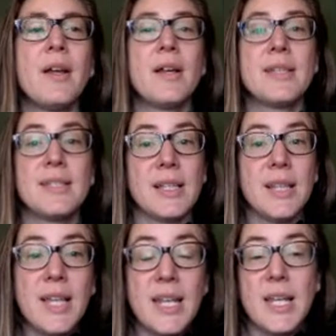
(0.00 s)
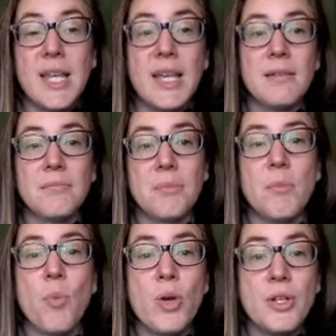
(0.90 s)
salinity,
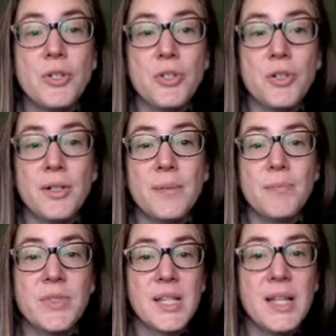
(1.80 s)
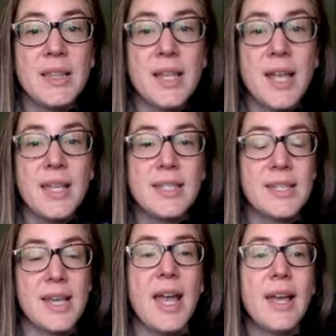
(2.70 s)
moisture,
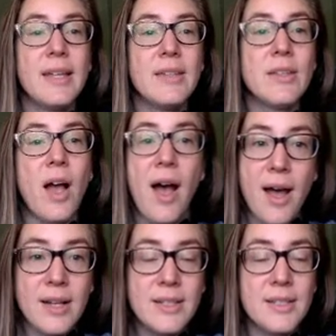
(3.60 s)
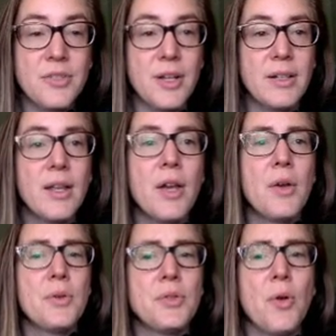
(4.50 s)
sunlight, and oxygen.
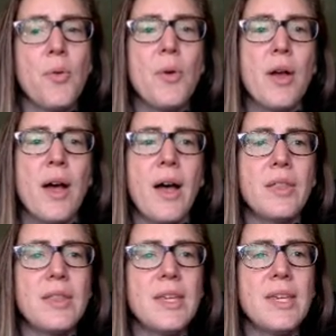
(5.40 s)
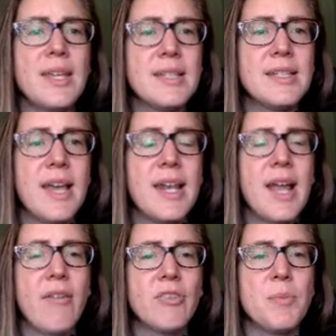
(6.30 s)
So these then
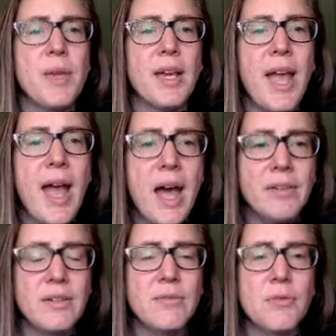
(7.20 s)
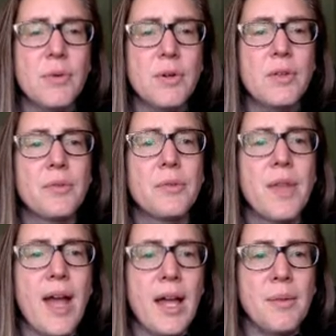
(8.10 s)
have to be accounted for through
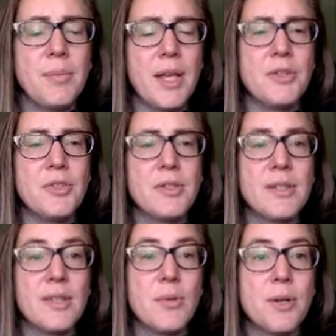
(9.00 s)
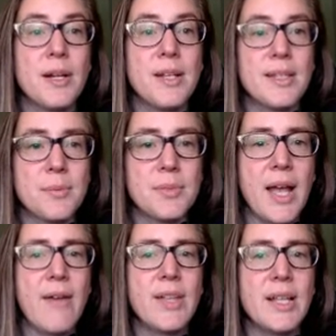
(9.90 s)
the adaptations that the organisms
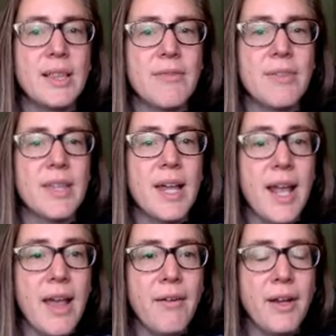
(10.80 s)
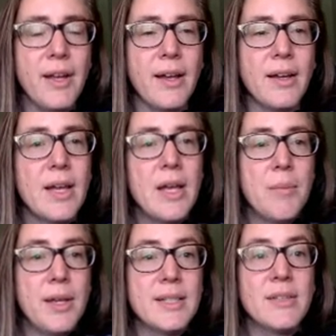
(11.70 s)
have that live in that area.
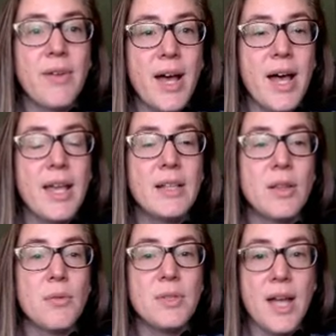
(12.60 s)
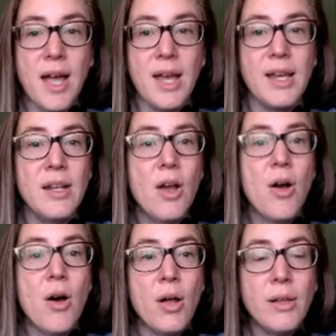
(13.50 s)
Because of high and low tide,
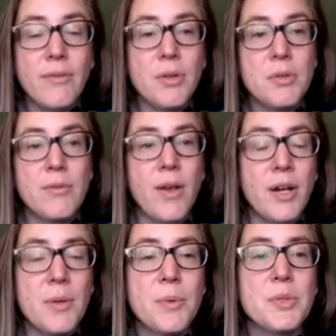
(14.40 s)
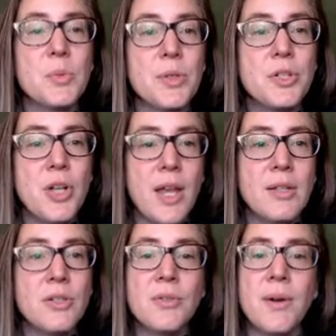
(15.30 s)
all of those variables will
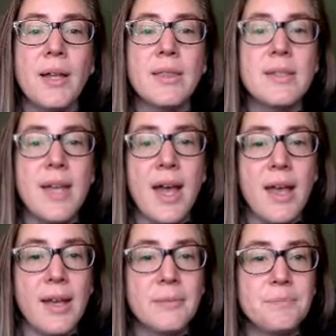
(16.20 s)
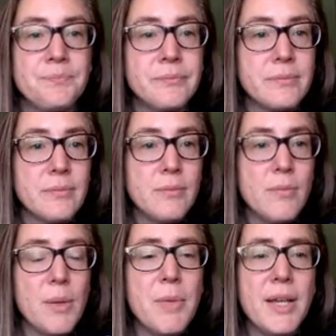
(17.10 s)
change throughout the day.
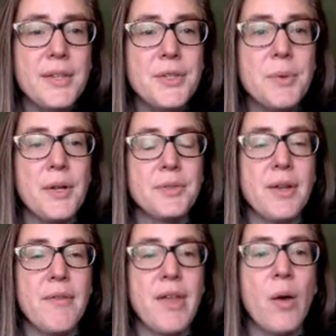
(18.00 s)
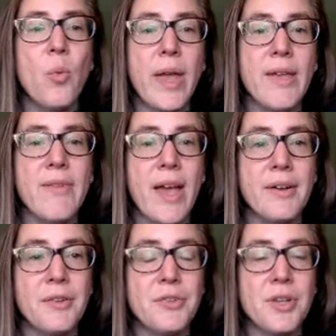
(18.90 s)
because you also have that wave
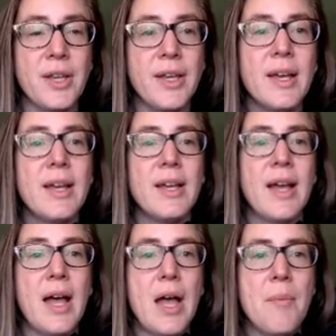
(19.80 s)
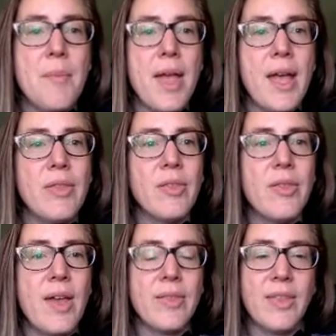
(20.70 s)
energy and
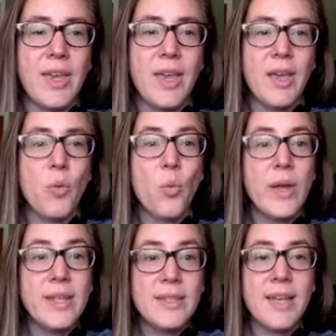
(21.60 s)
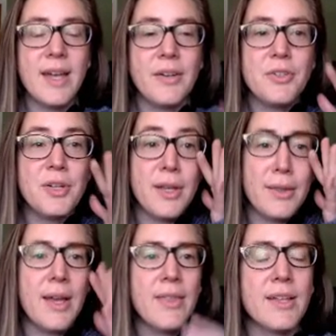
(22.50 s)
then the wind energy
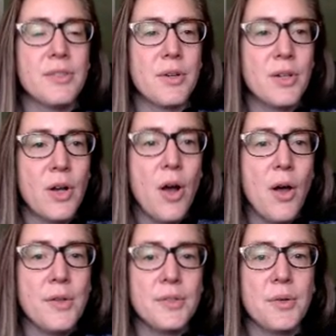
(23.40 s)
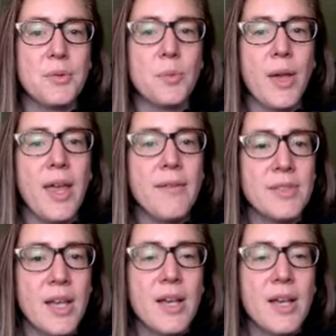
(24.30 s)
then that's going to cause those waves,